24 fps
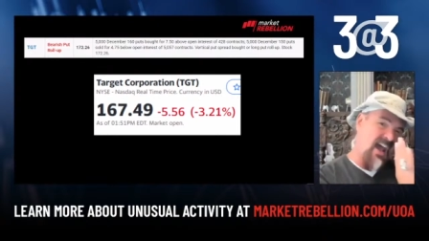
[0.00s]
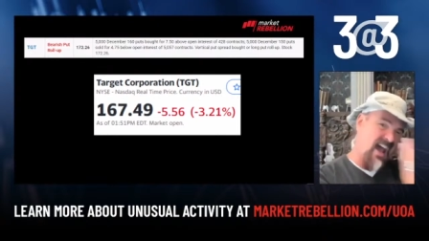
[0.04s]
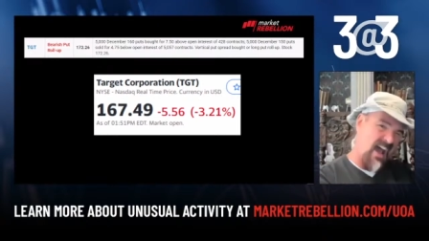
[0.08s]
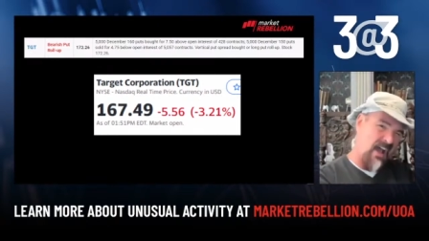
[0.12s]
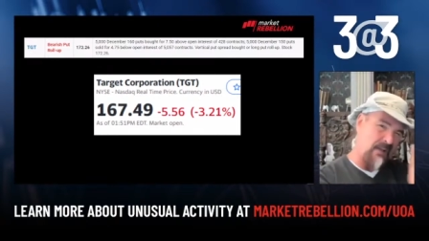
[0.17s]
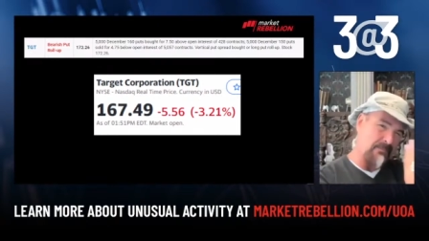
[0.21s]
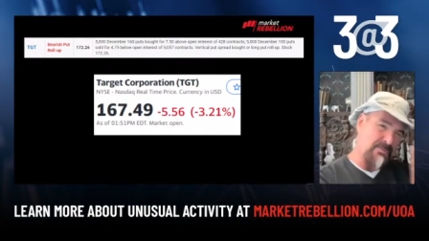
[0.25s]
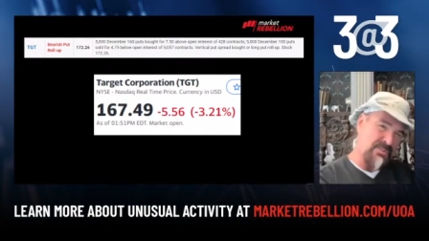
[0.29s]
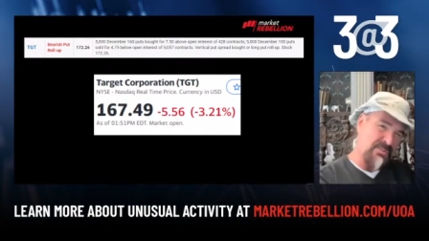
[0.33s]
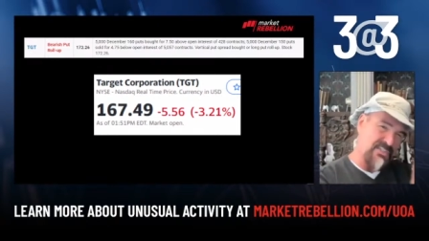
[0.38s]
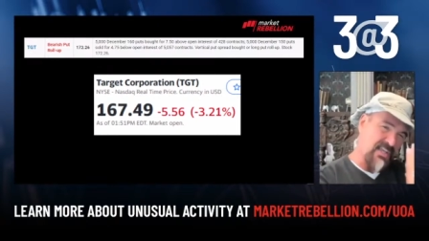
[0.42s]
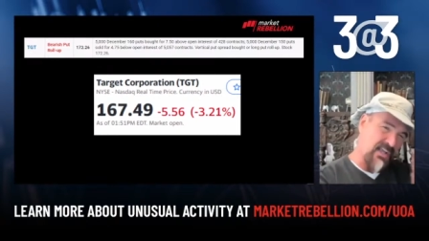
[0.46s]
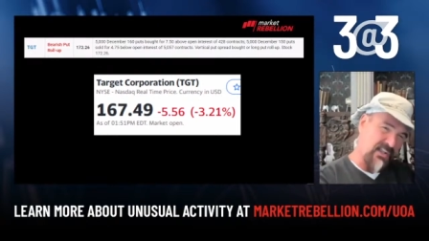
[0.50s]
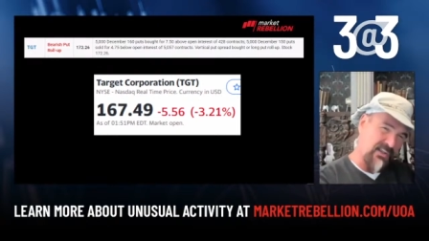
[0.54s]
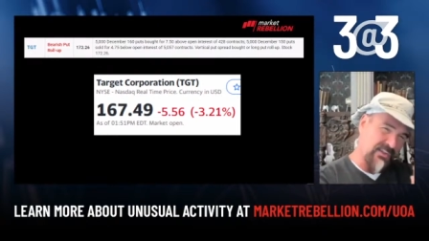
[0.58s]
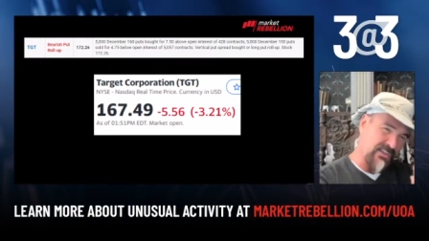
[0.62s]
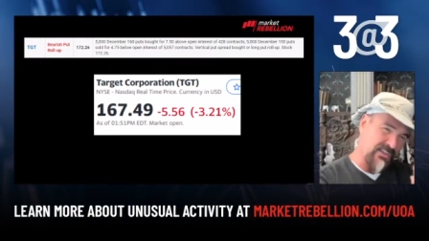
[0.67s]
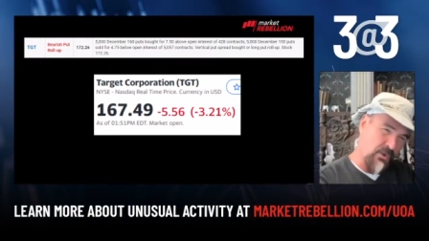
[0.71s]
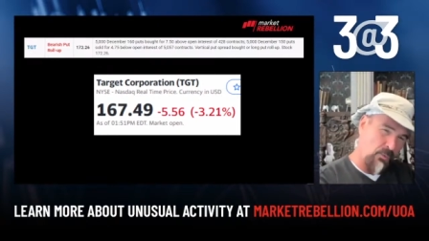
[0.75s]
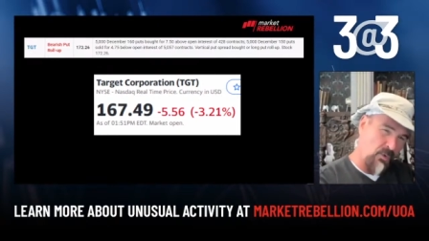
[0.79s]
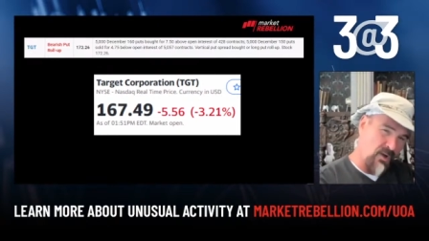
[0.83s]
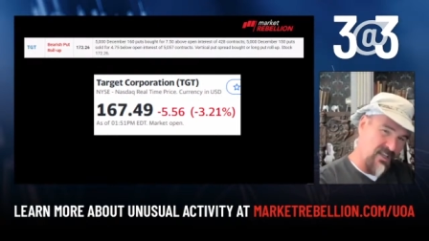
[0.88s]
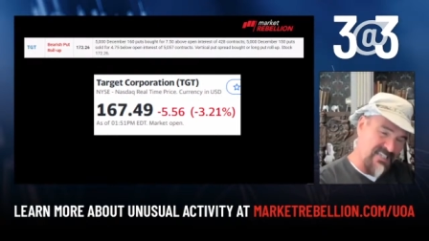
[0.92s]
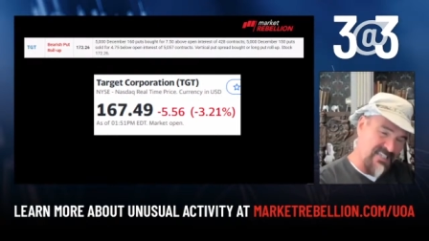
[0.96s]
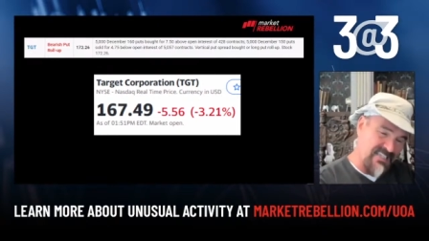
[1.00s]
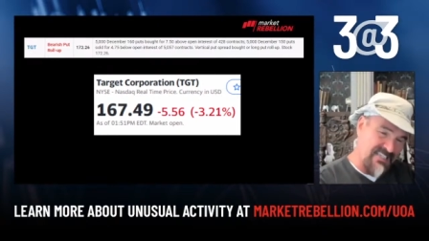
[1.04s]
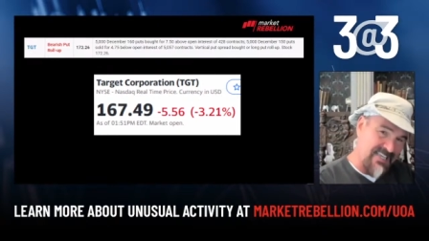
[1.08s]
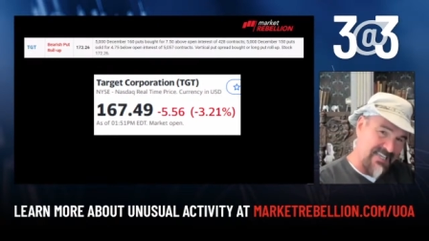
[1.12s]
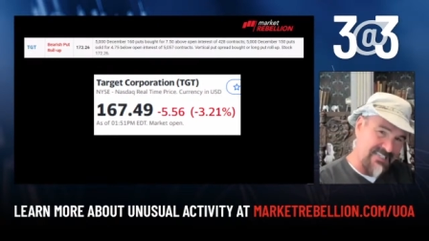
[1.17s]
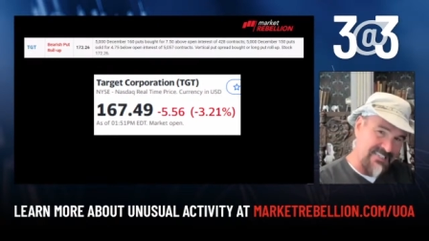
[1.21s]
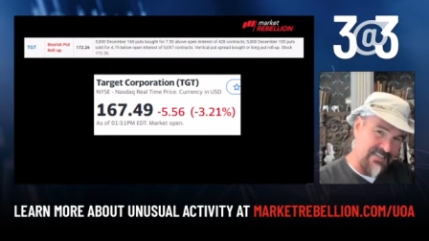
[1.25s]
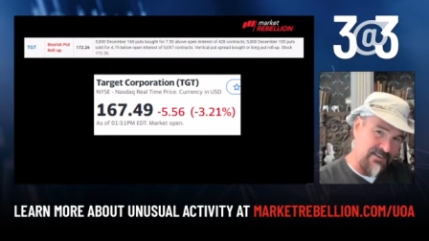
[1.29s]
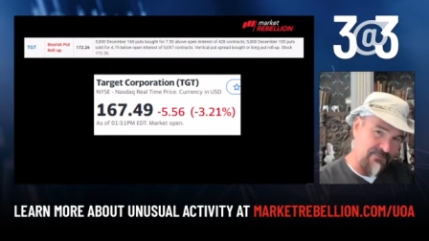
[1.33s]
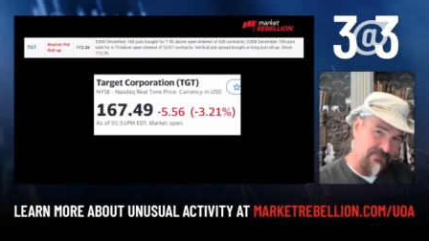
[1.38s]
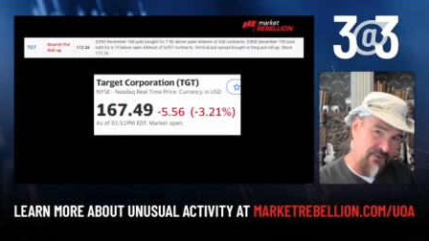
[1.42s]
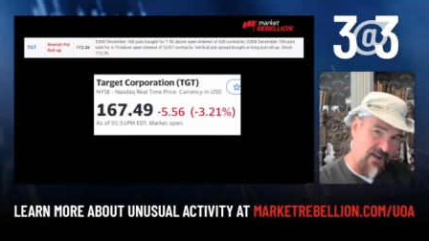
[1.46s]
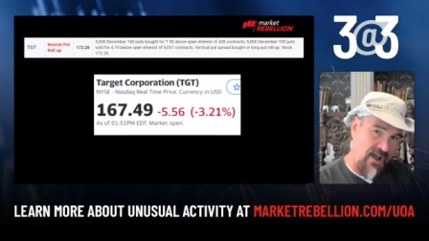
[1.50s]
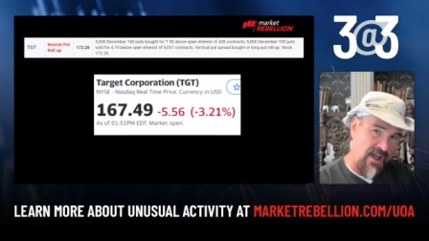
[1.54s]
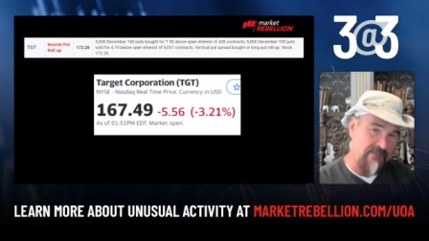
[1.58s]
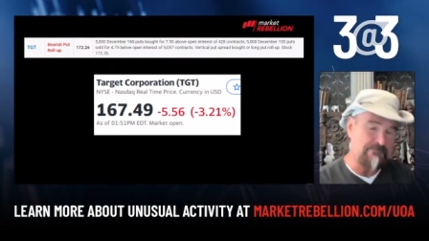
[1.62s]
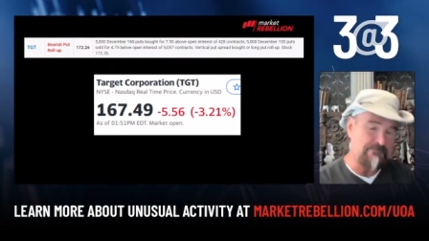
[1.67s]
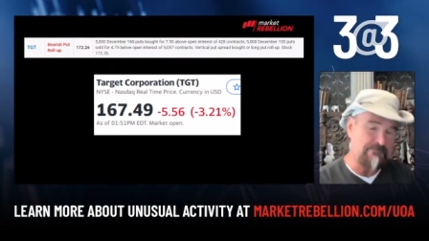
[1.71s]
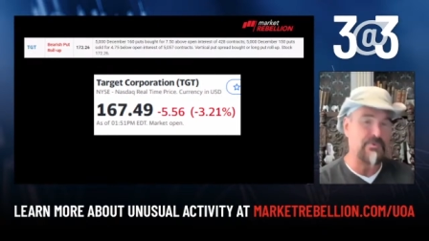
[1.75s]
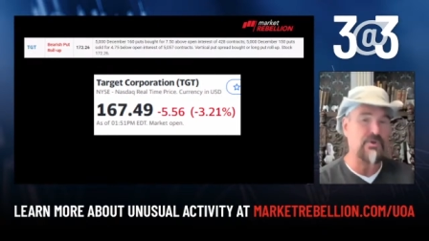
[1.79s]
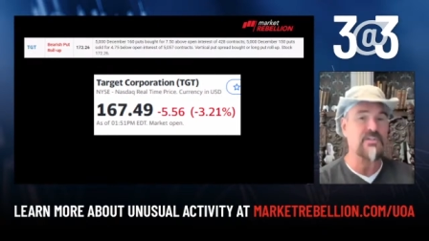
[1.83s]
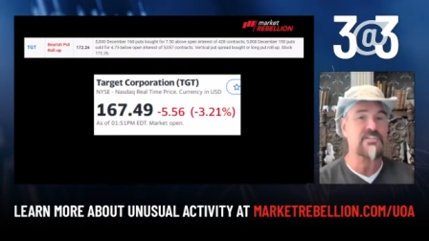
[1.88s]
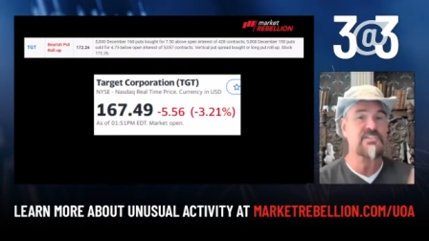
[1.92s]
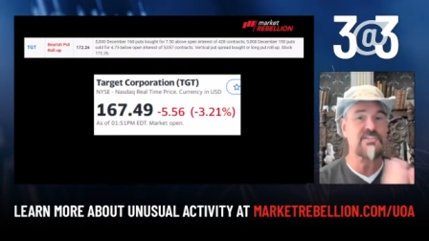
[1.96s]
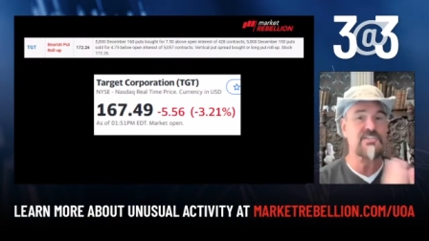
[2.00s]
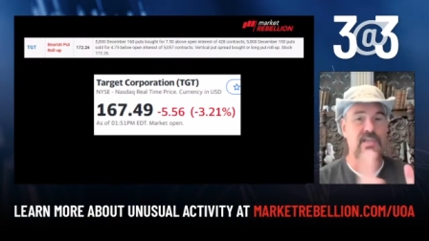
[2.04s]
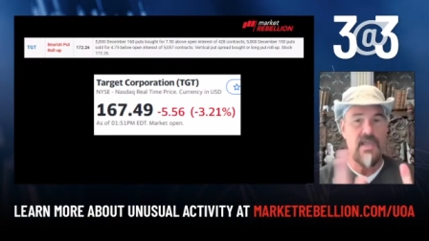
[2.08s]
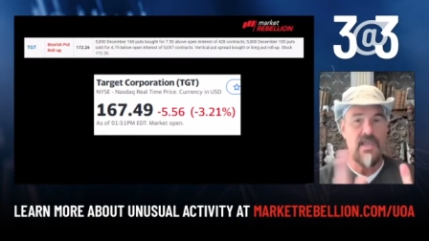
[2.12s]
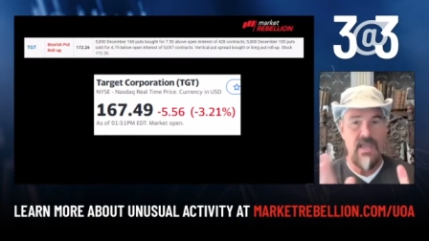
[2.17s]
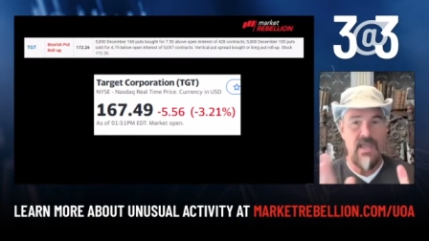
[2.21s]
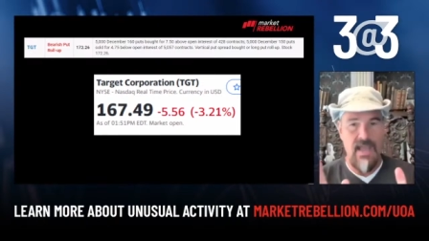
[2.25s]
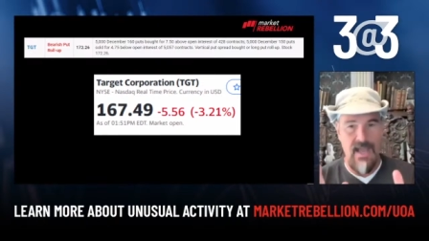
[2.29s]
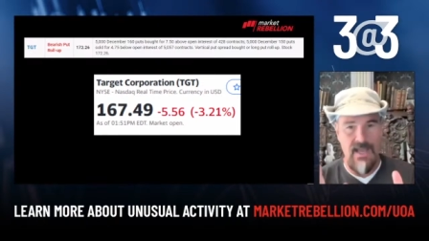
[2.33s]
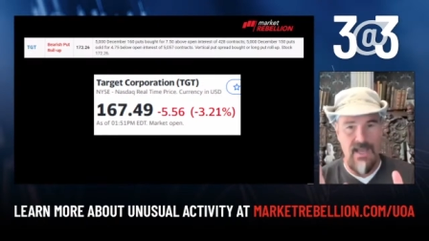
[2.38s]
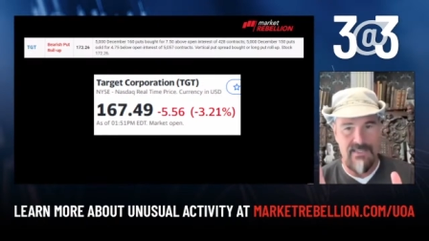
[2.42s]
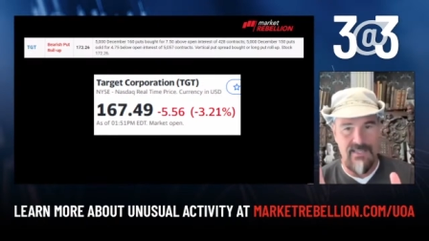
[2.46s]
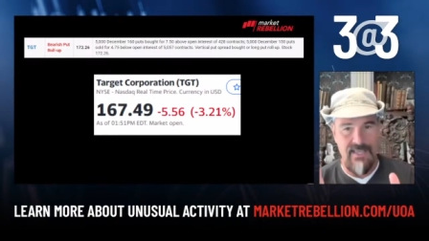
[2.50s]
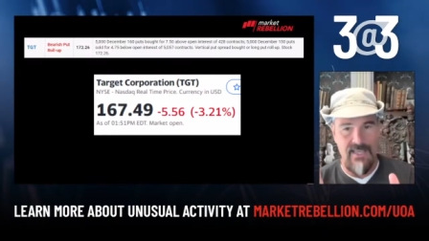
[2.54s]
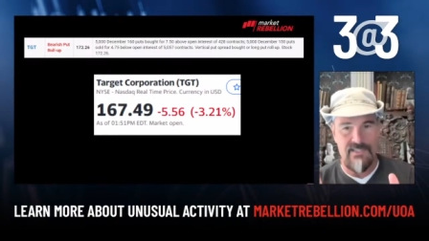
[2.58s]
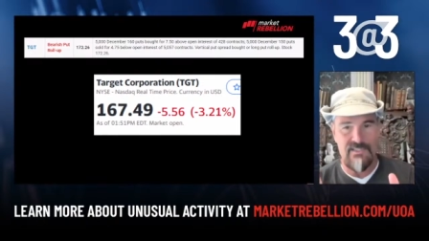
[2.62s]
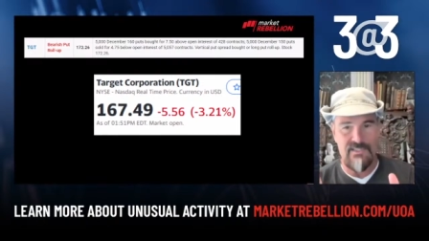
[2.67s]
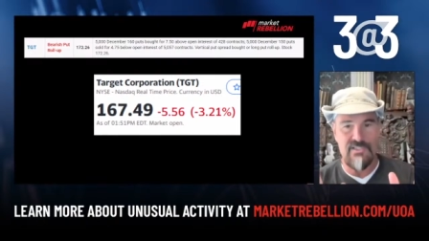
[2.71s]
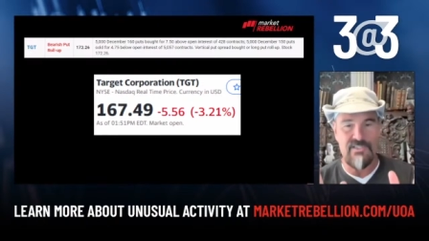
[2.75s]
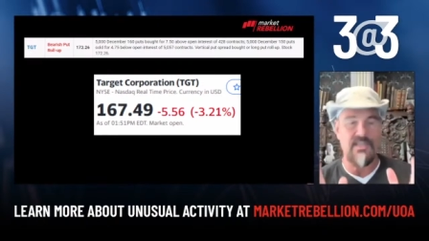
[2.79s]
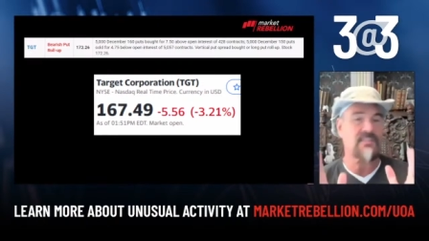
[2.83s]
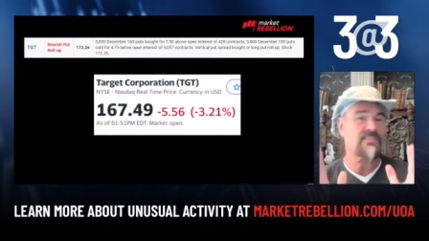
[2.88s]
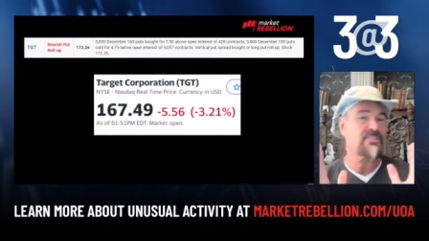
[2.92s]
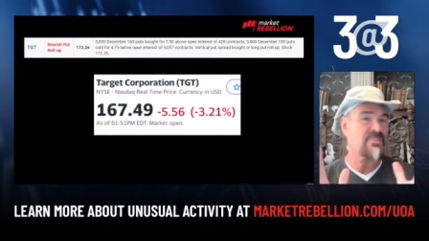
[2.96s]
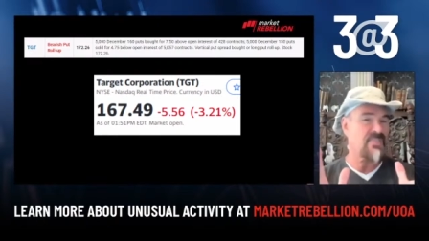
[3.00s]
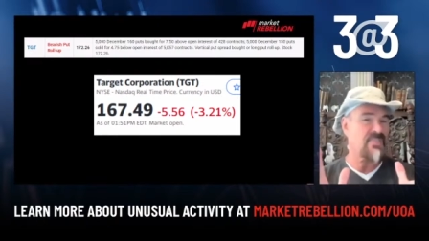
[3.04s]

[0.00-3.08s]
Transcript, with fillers: I'm selling the 165 puts against it.